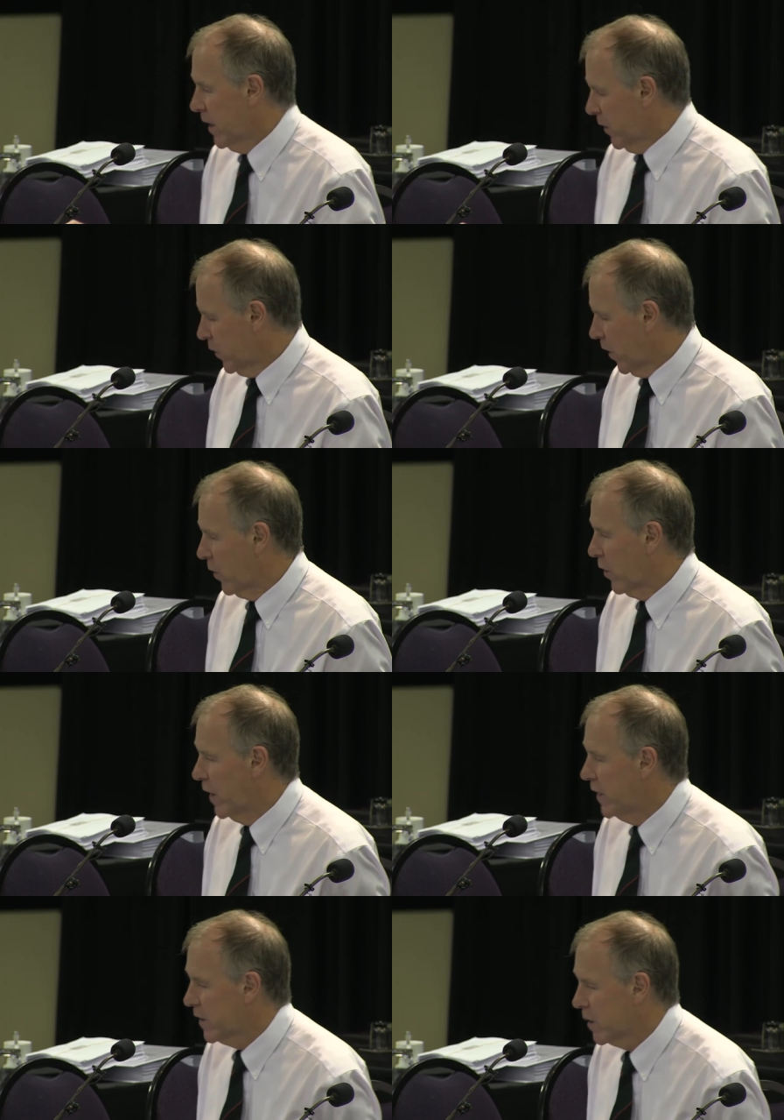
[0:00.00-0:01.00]
So
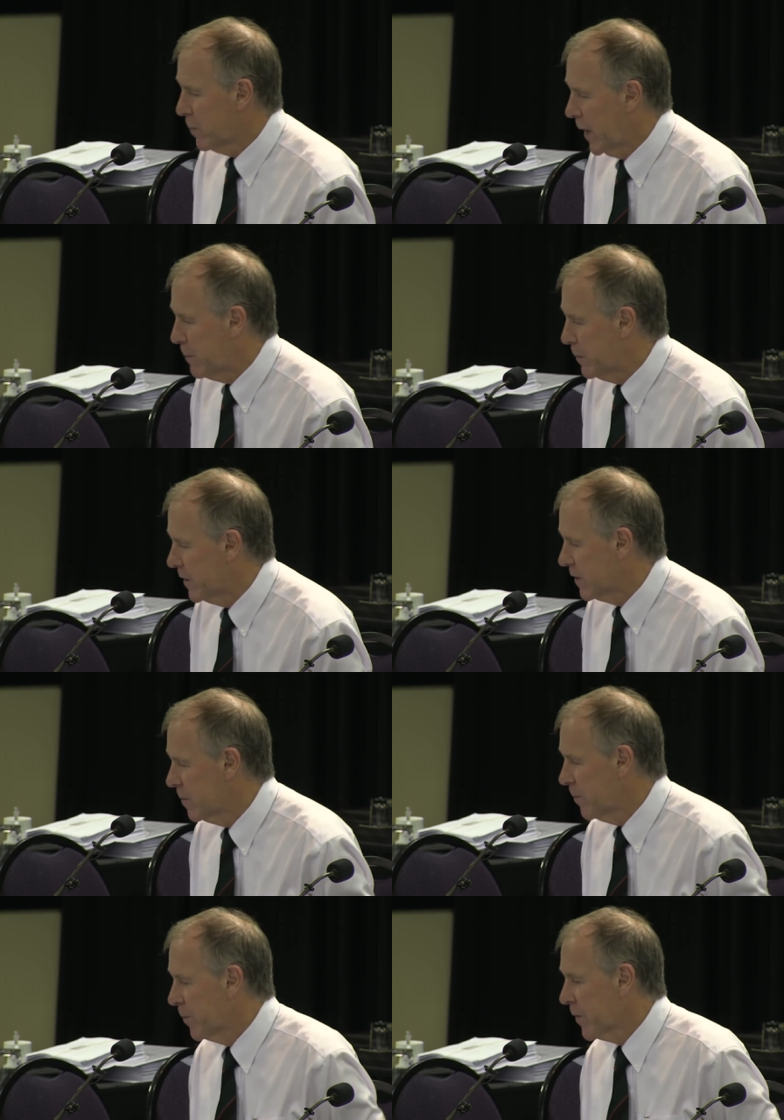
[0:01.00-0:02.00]
those are the papers.
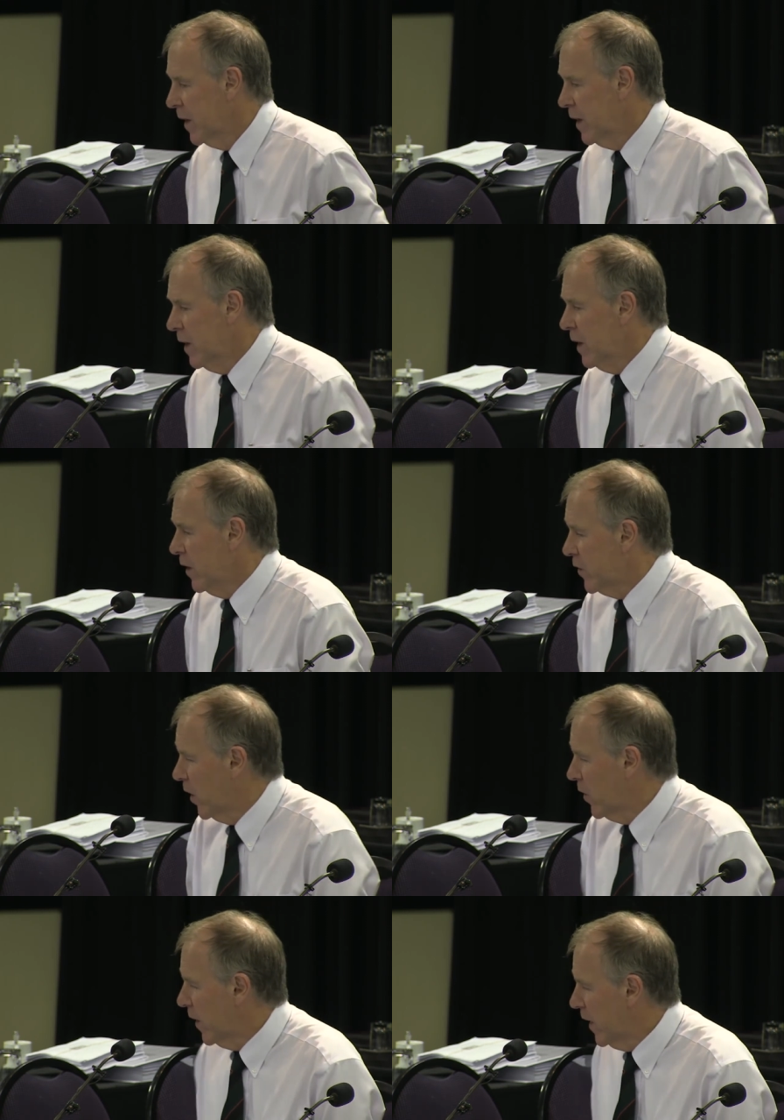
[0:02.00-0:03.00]

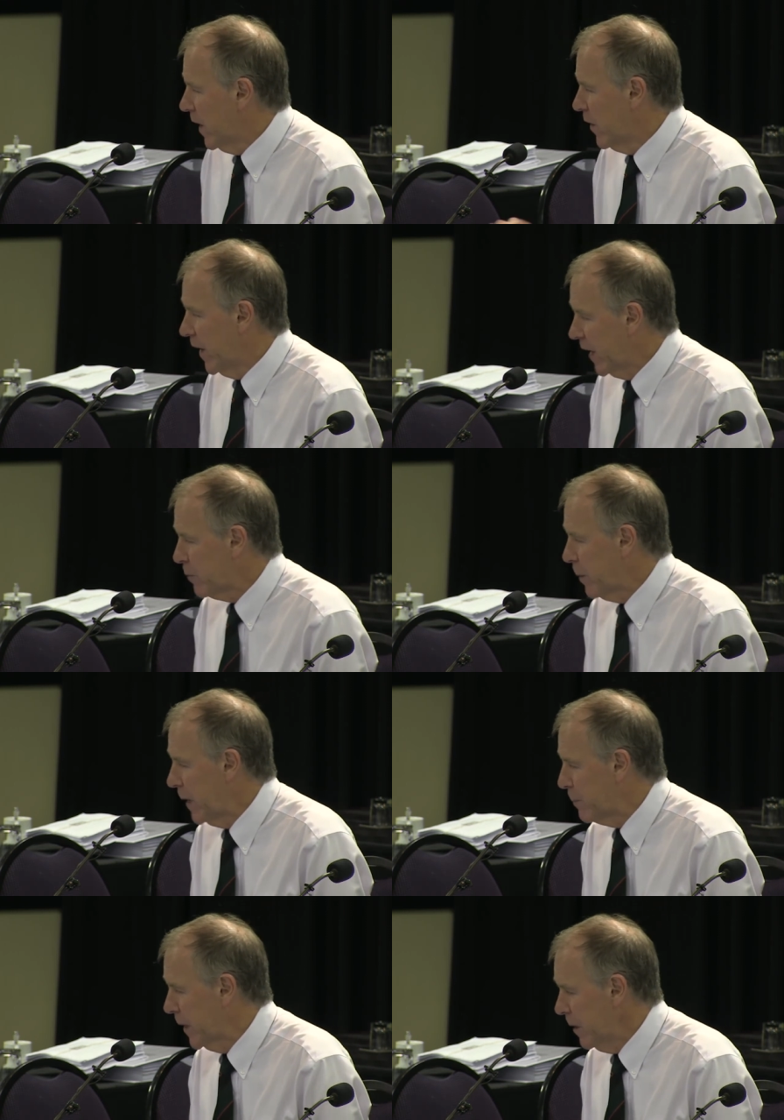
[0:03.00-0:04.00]
So the next
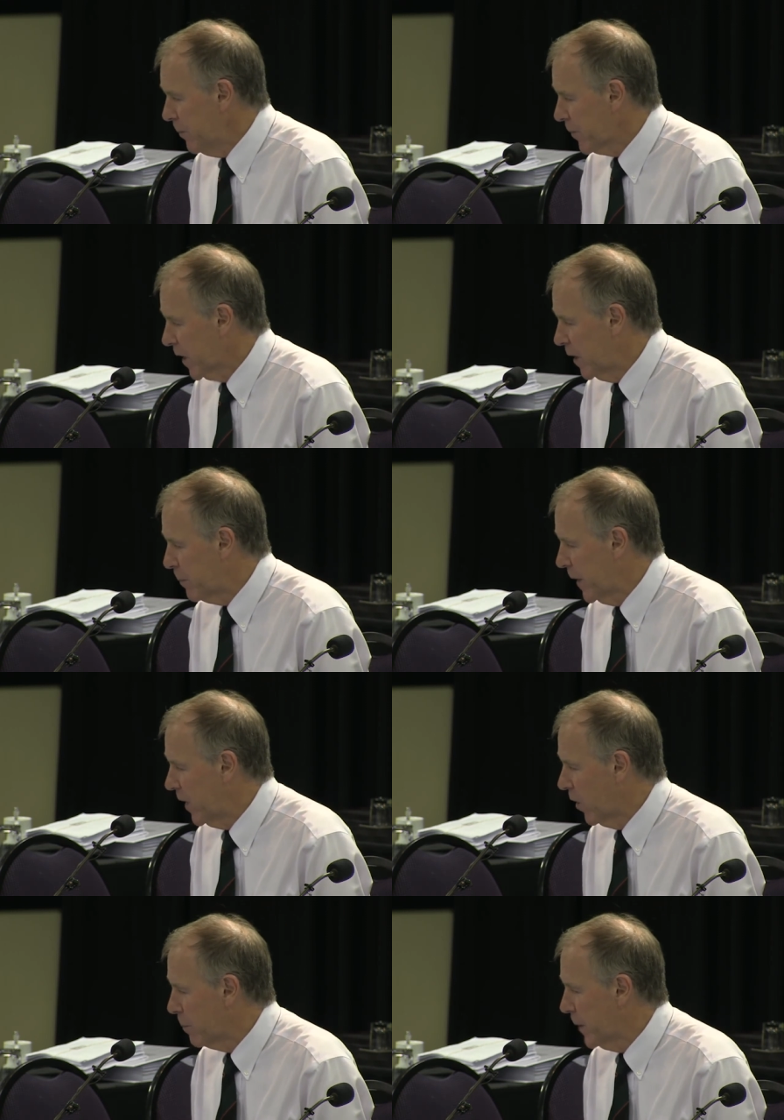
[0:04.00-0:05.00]
paper pay,
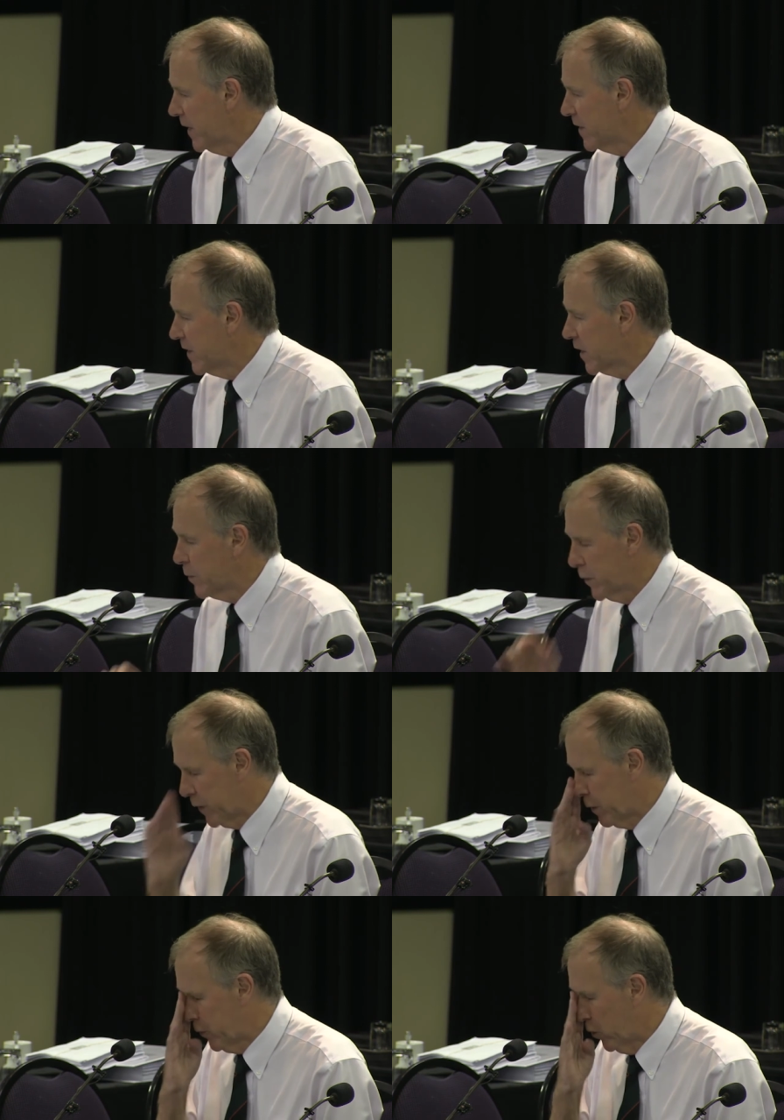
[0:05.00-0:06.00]
on page
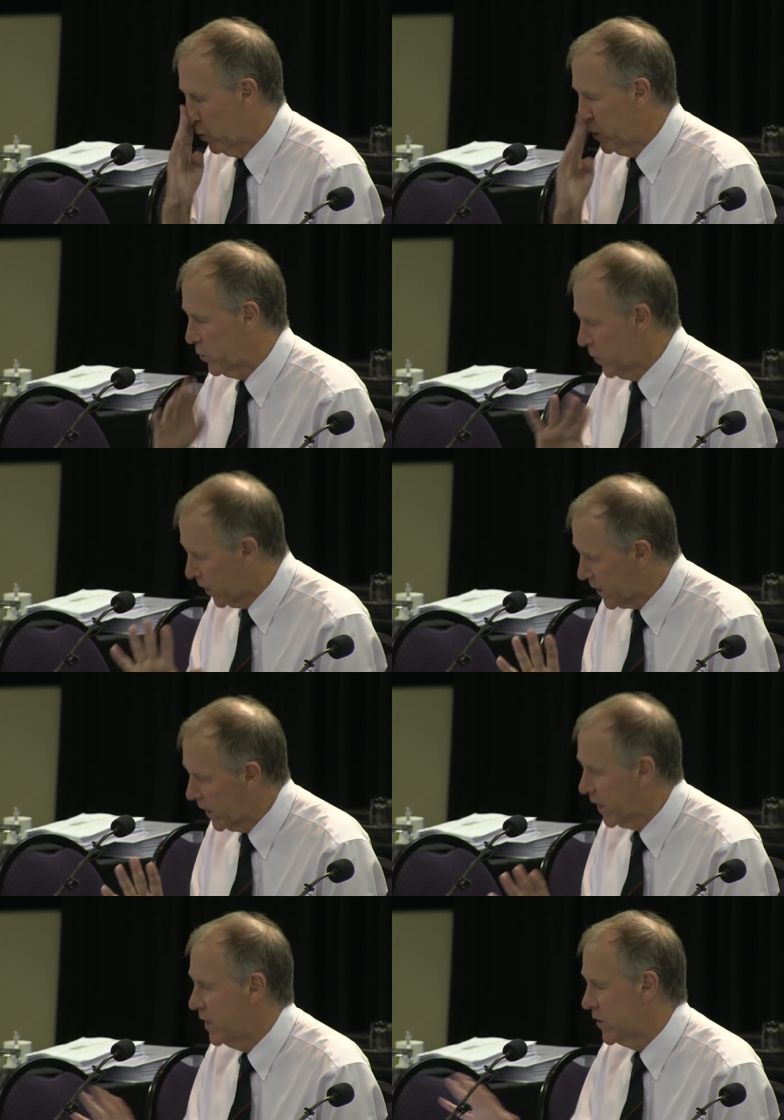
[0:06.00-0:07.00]
654, which we're not going
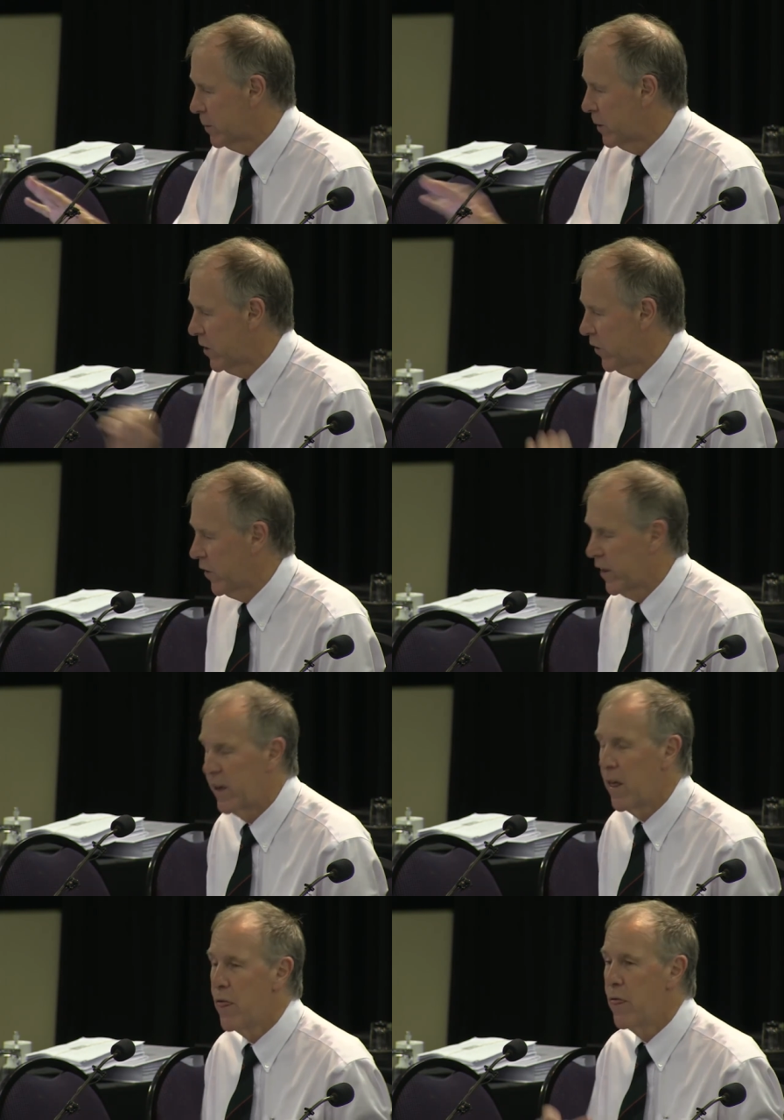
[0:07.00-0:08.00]
to go to because
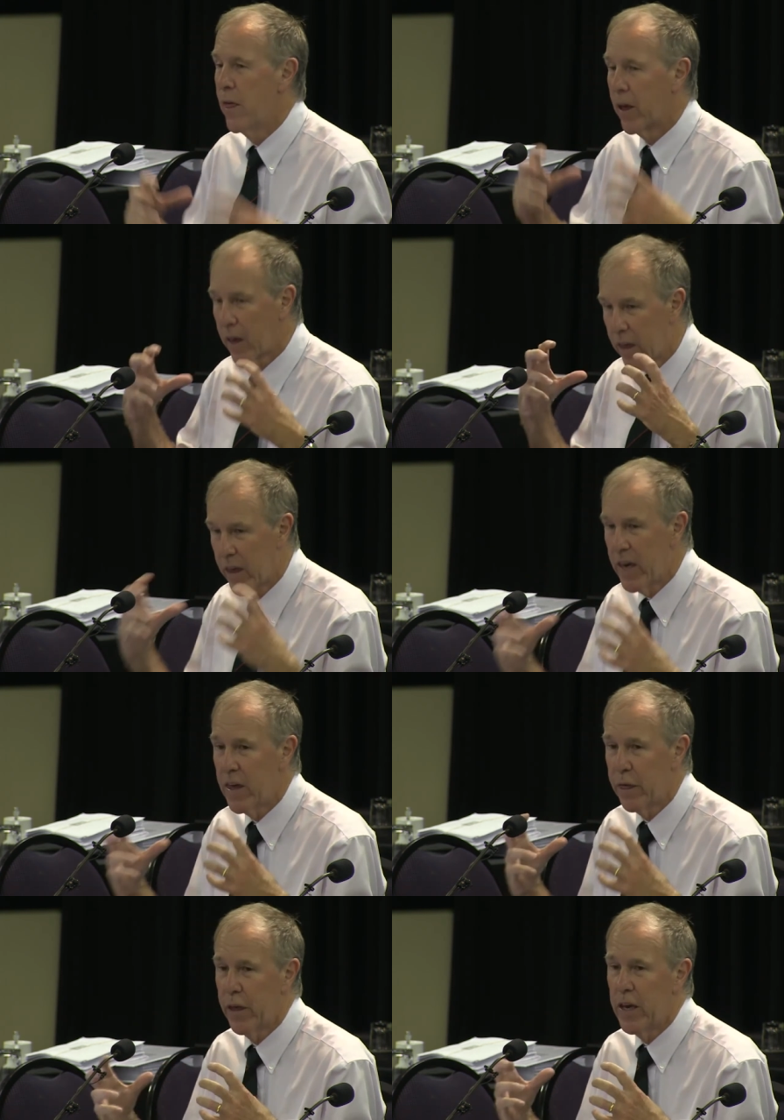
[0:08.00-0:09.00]
the, the key
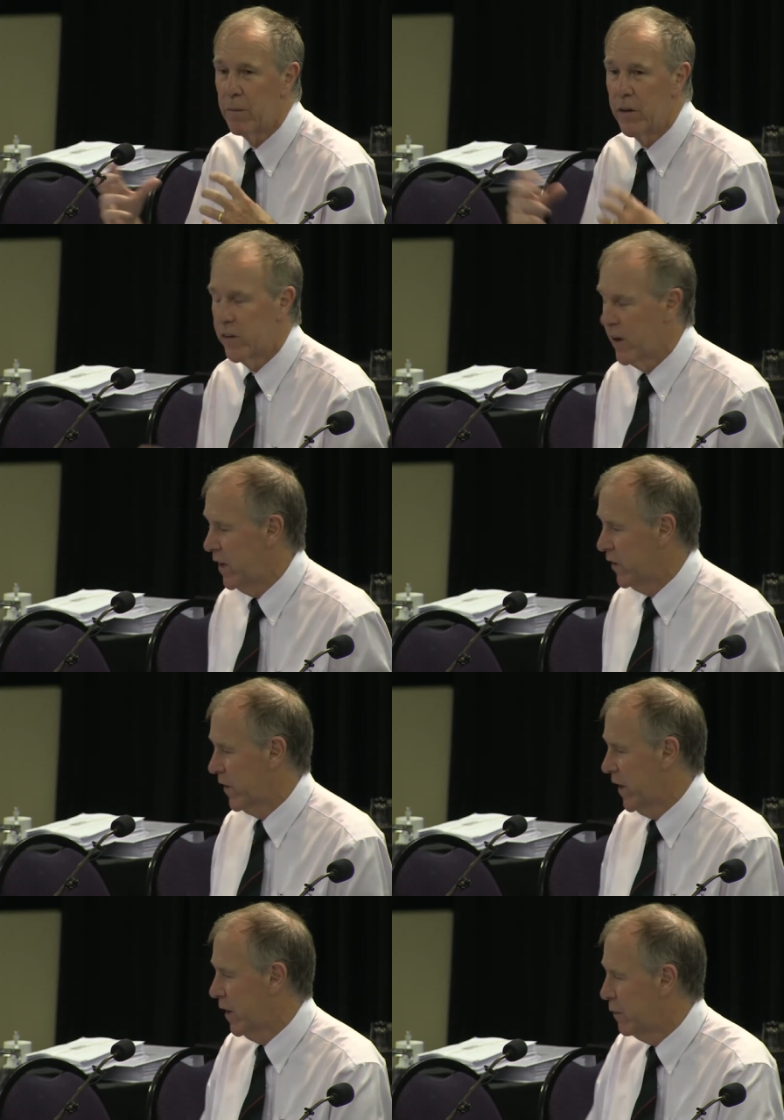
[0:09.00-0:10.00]
theme is, is
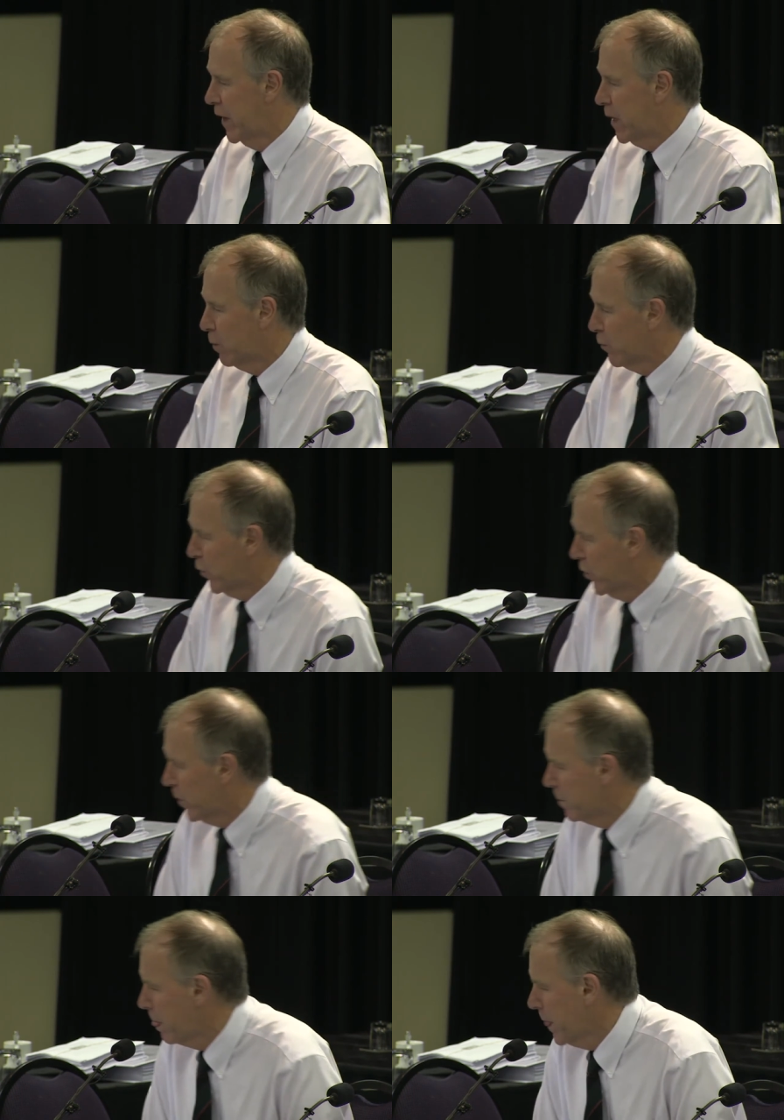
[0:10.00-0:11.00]
there available for you.